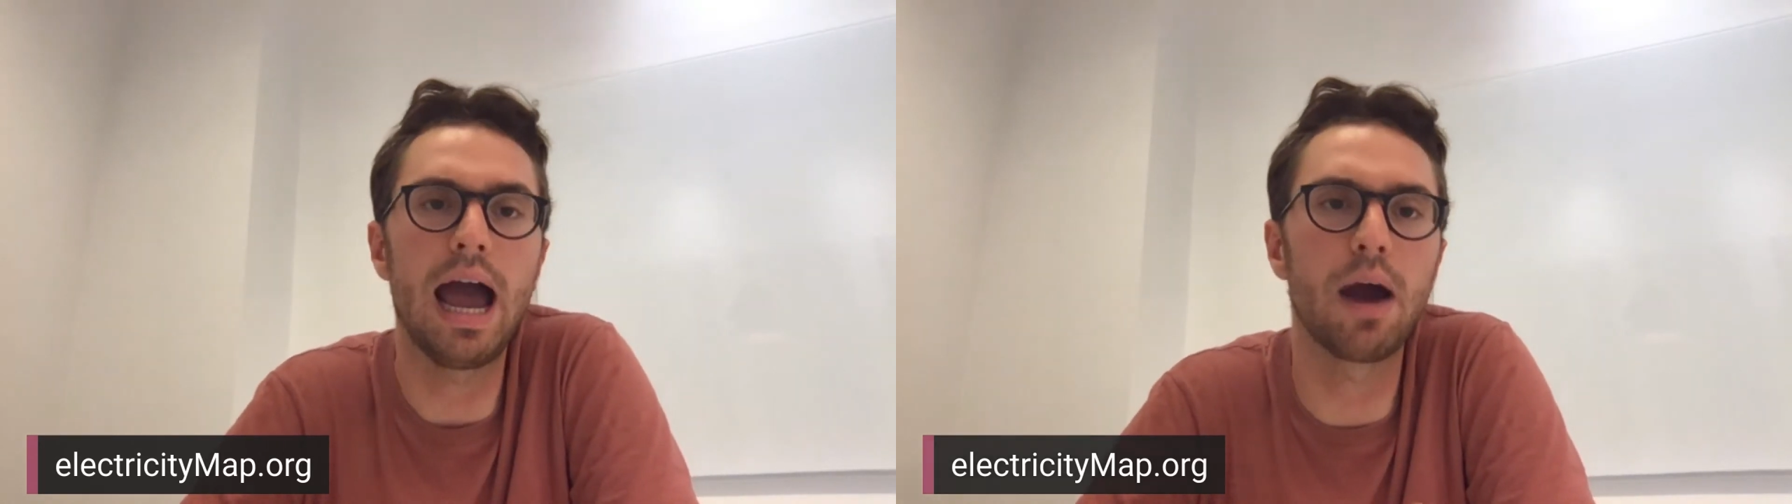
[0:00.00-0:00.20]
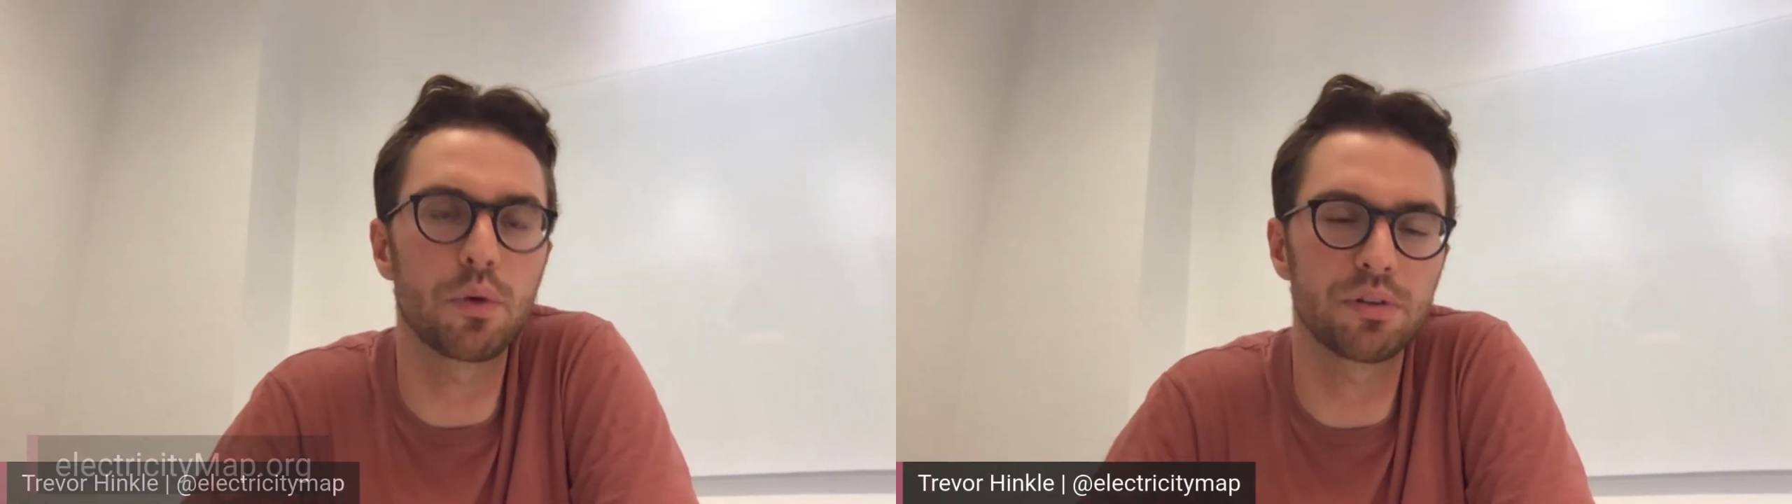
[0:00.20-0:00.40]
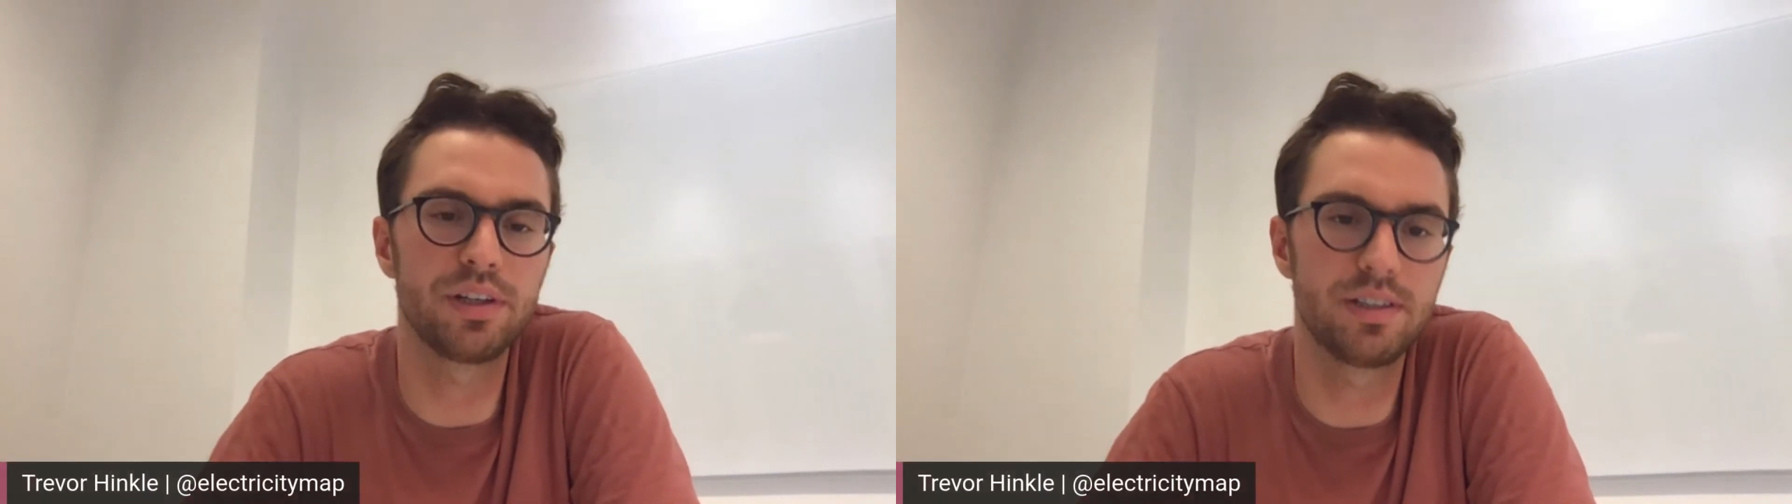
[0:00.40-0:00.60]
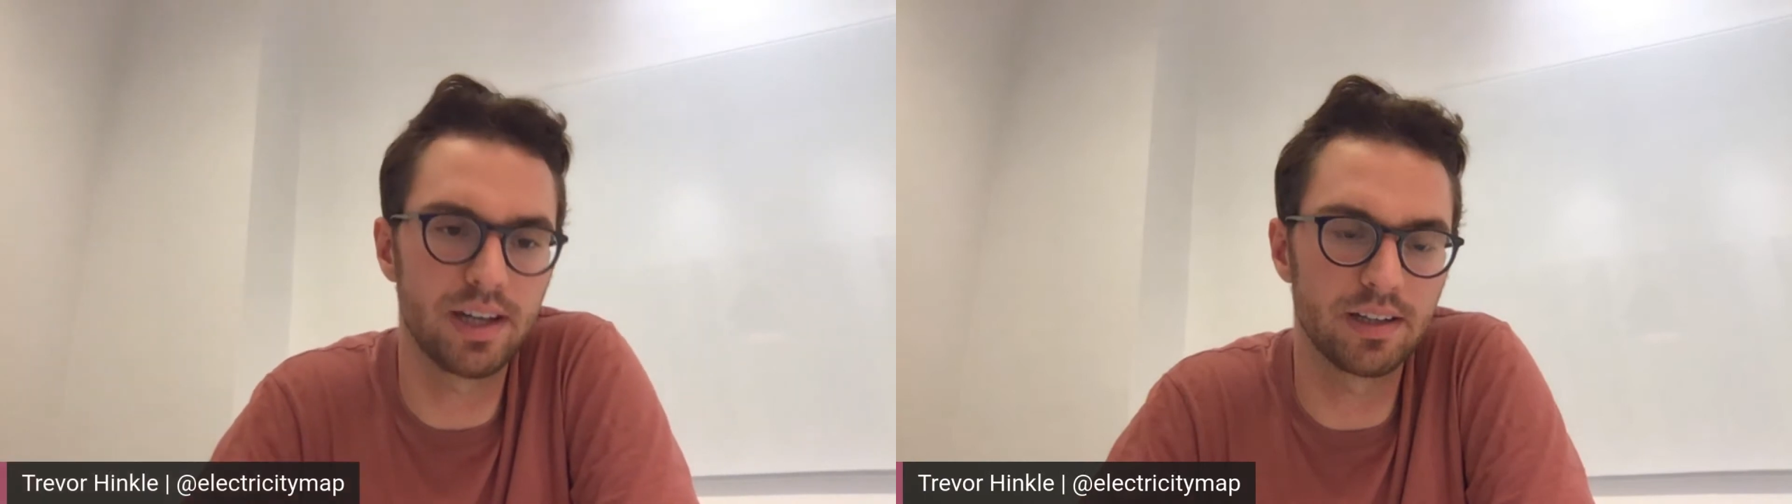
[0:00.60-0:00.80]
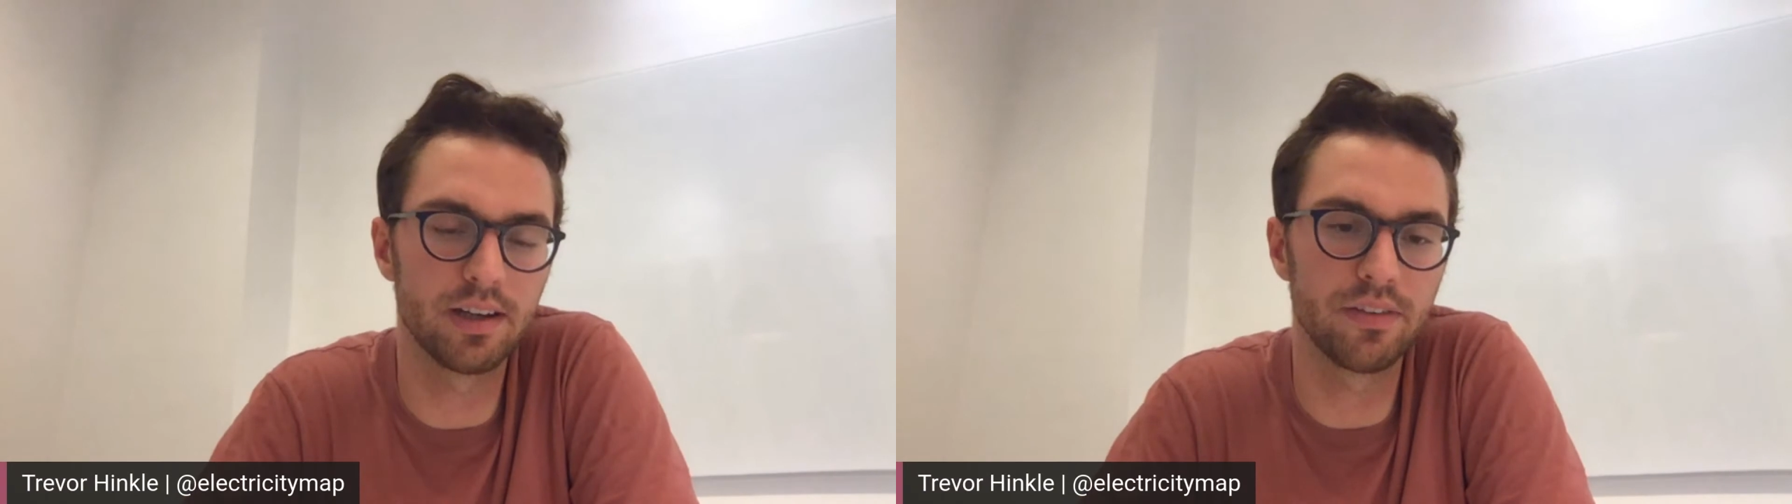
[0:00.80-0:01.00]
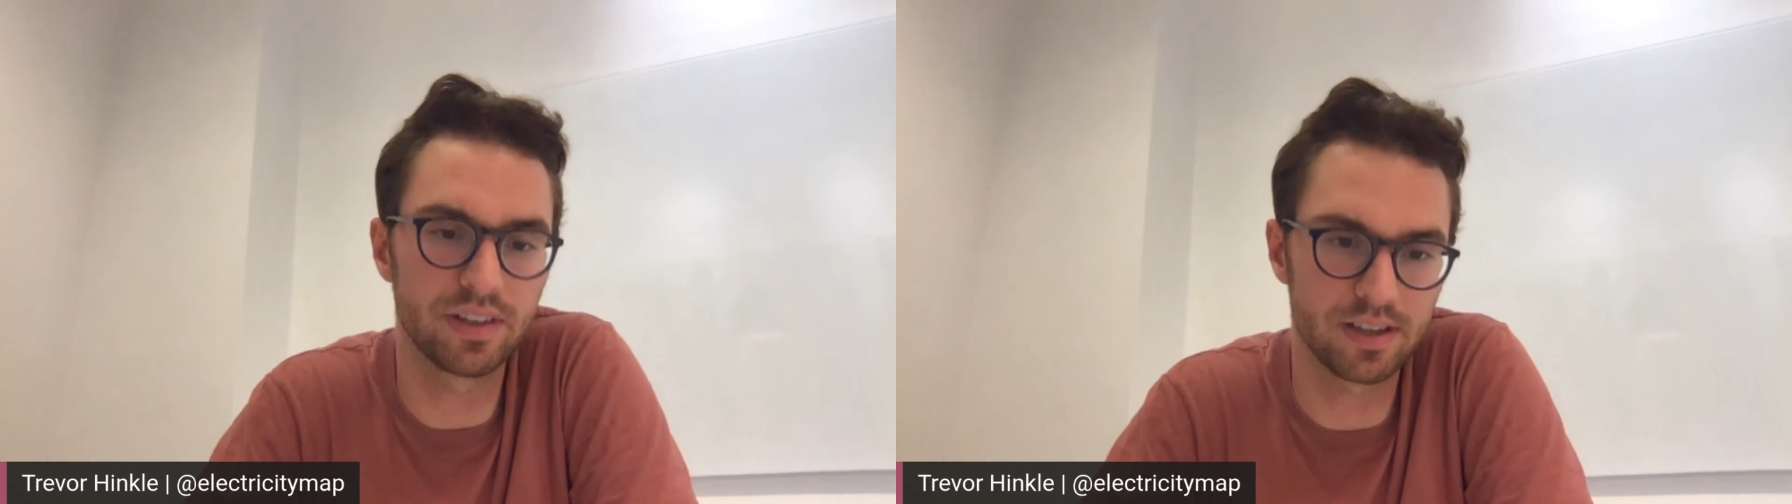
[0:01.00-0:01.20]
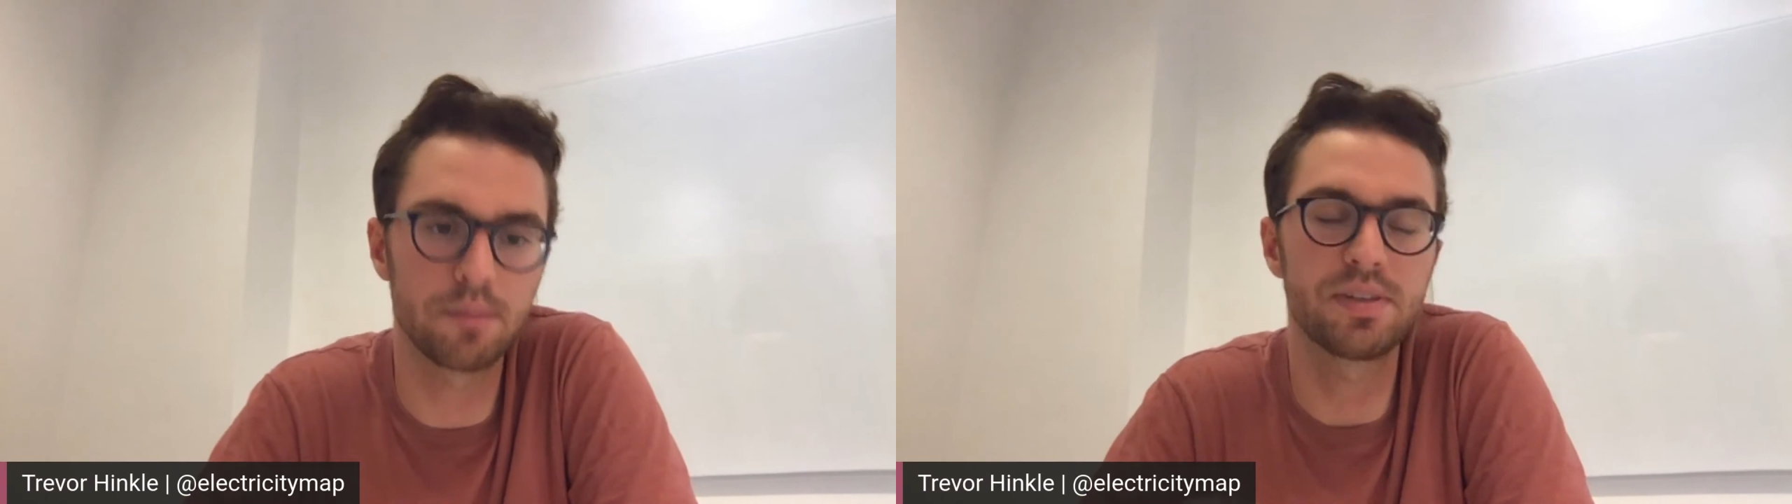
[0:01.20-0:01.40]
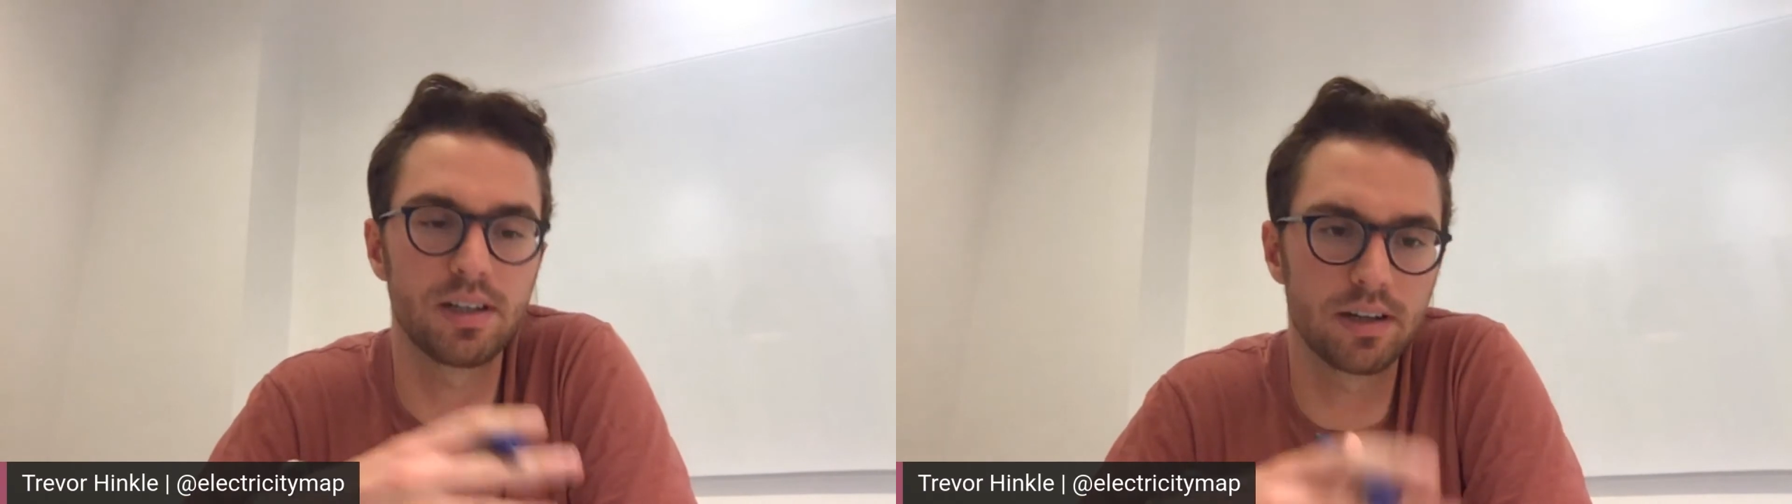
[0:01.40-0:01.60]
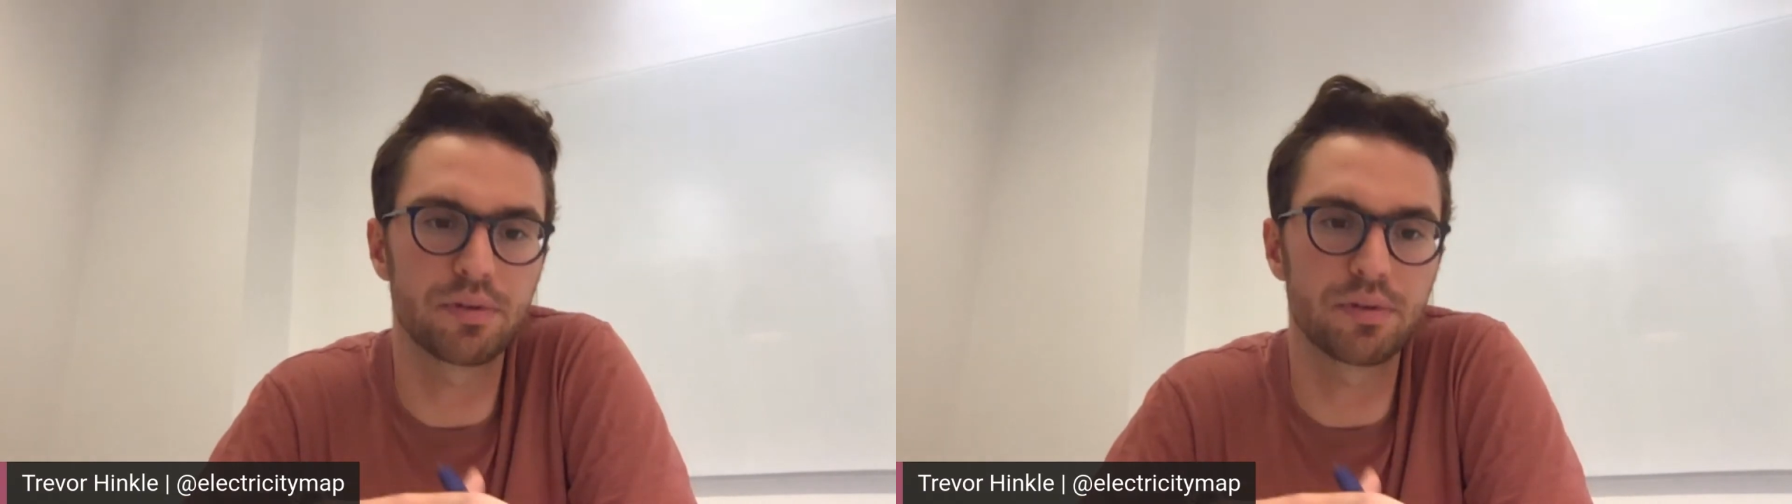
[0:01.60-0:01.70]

hourly data that is updated